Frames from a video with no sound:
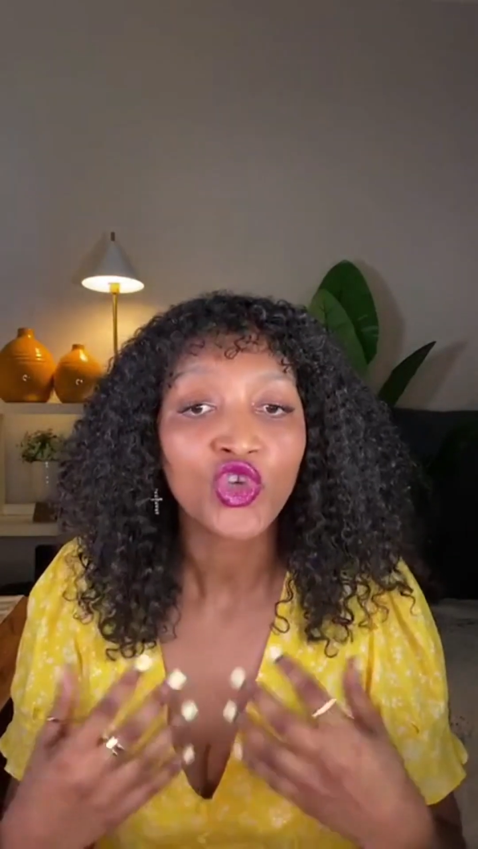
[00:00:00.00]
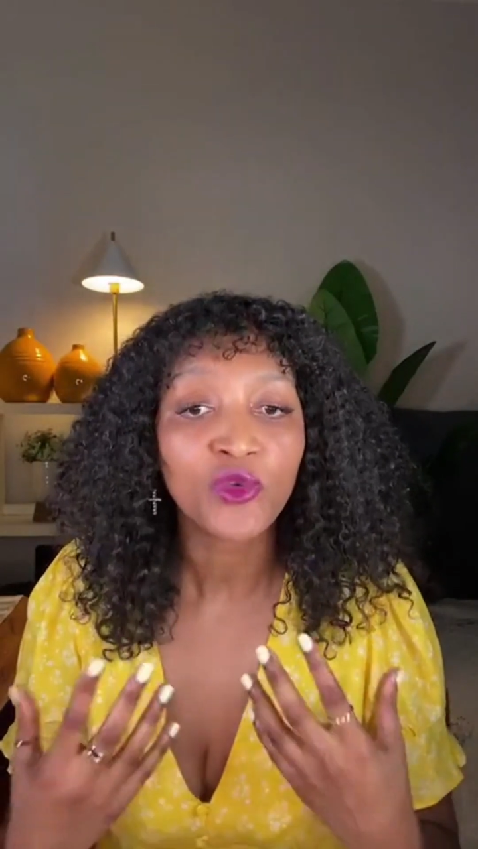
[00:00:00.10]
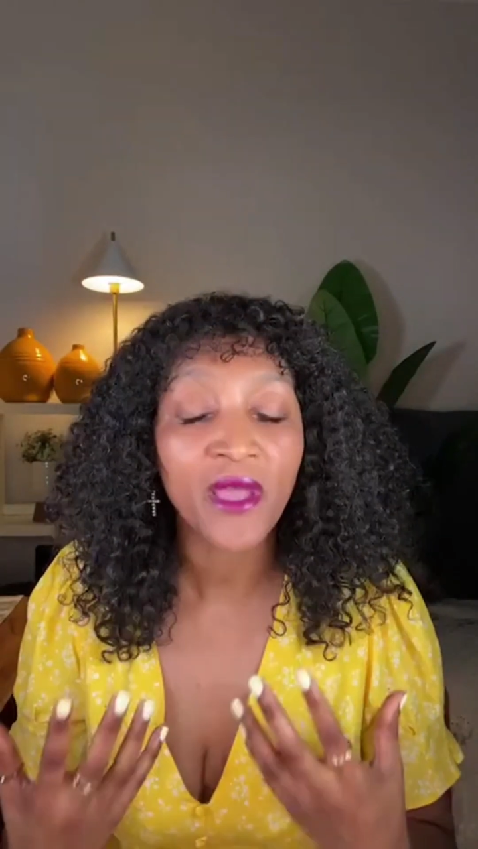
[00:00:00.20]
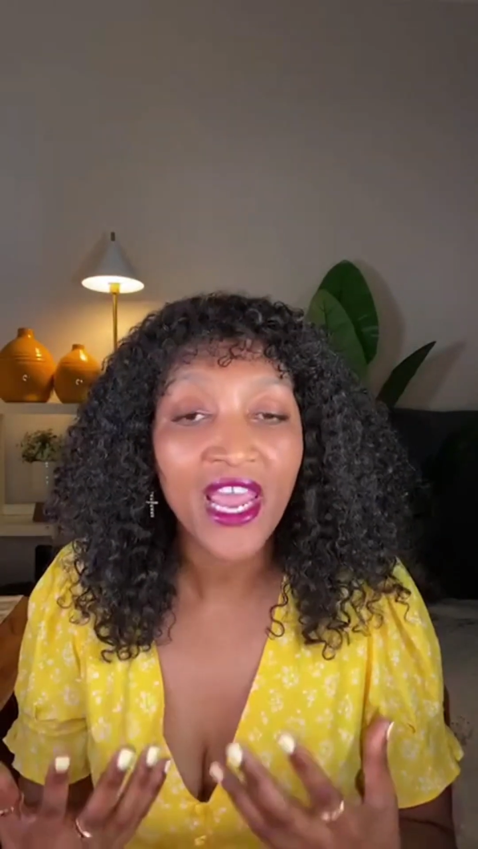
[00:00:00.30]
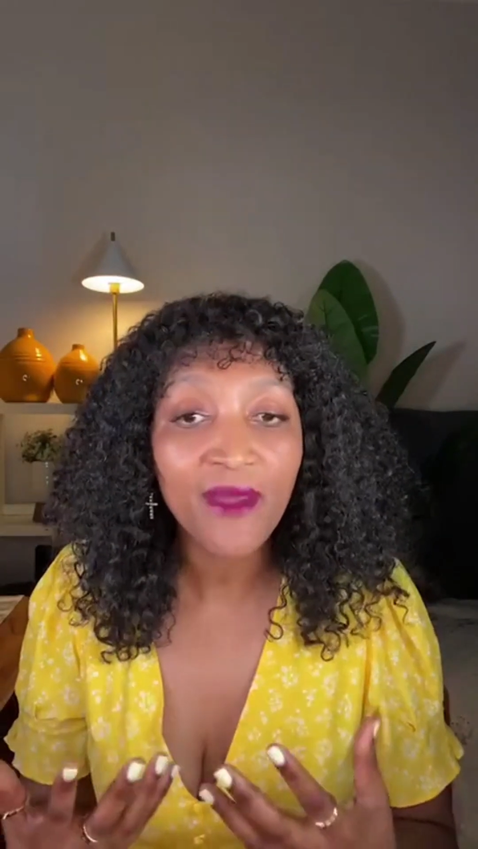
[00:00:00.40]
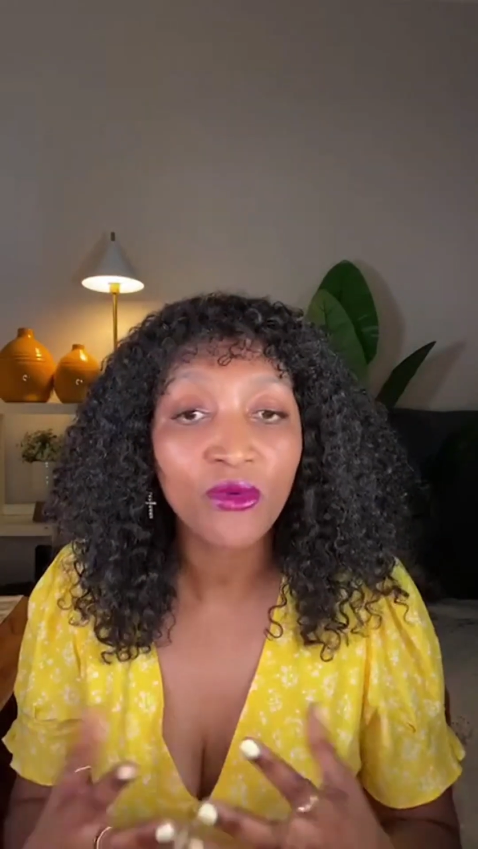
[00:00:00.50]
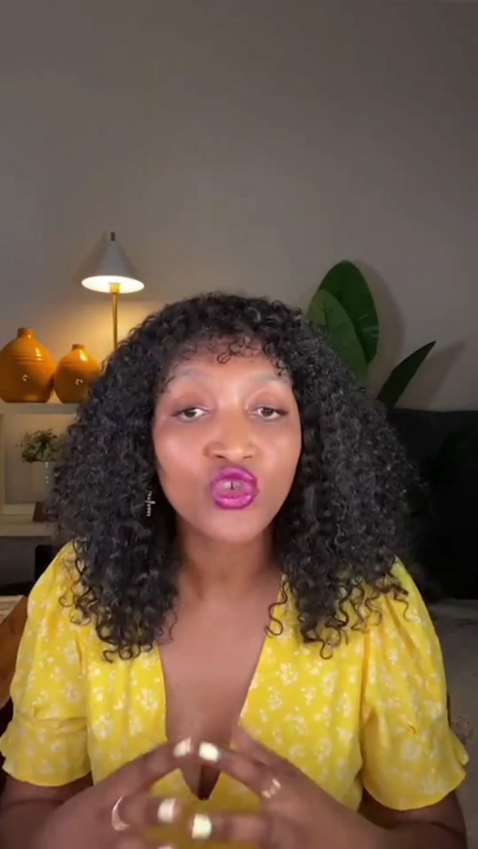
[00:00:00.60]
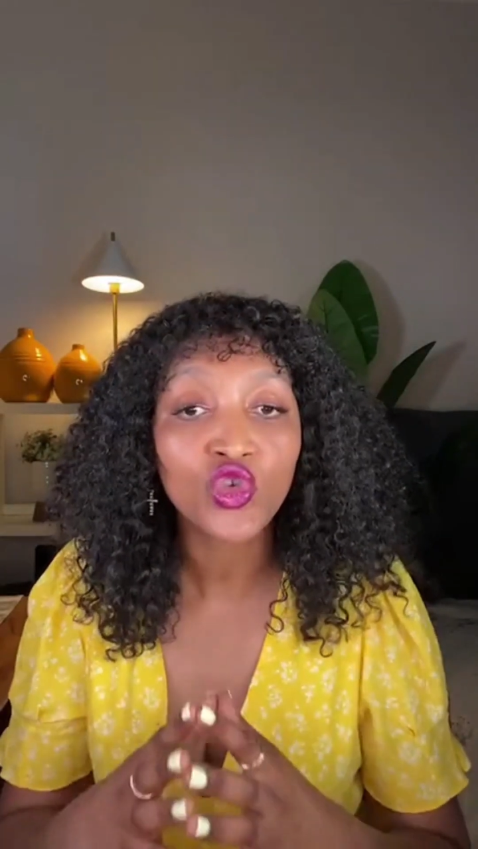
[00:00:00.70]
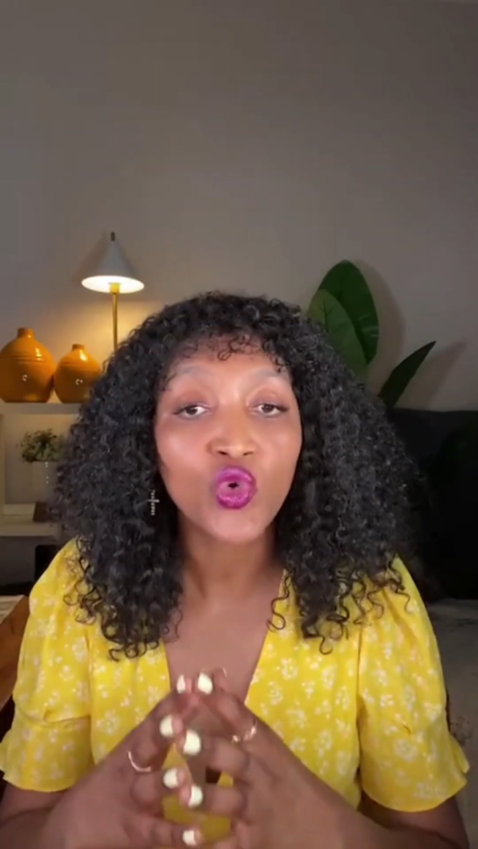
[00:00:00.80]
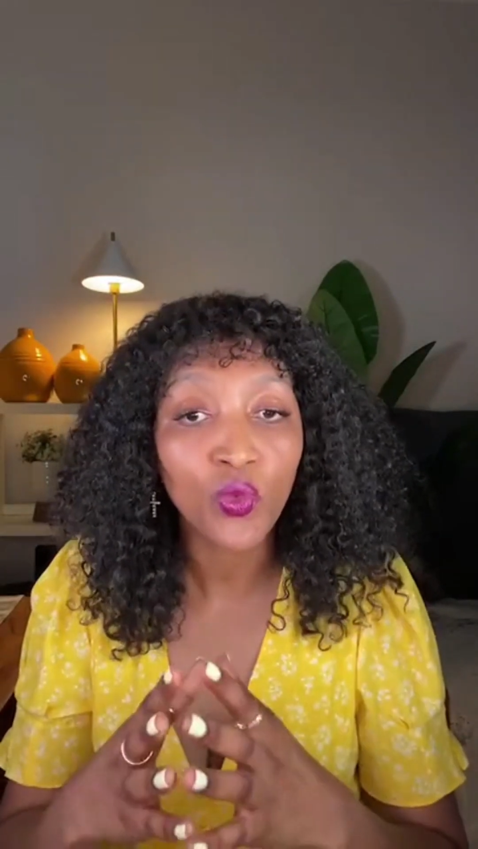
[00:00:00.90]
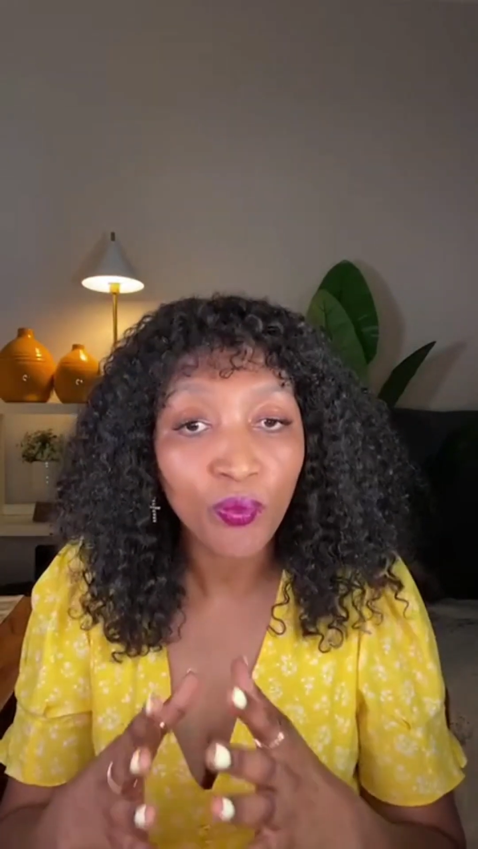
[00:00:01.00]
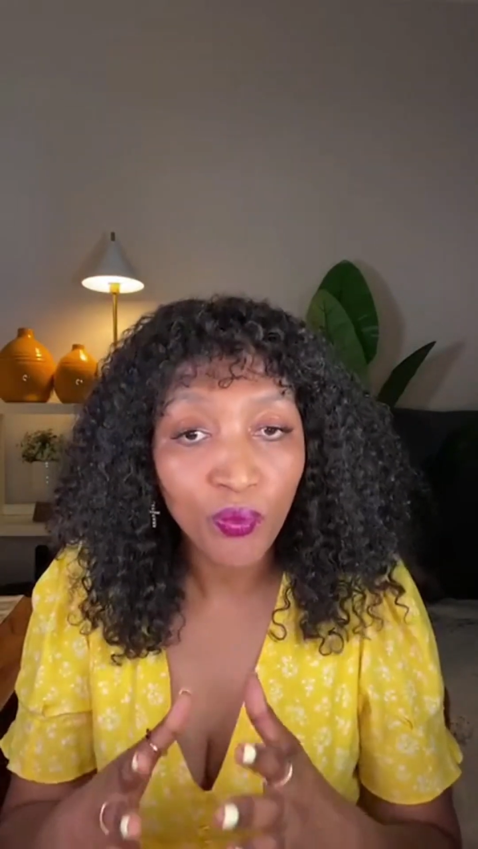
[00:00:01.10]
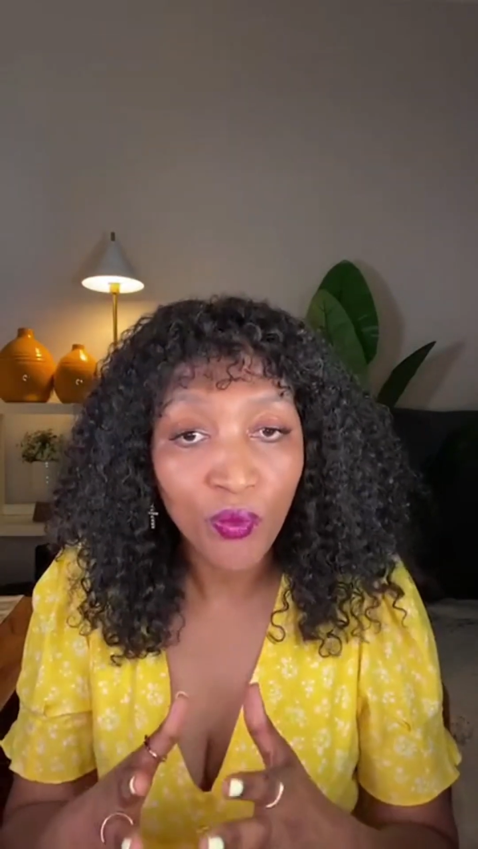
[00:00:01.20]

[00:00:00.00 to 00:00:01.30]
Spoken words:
to be able to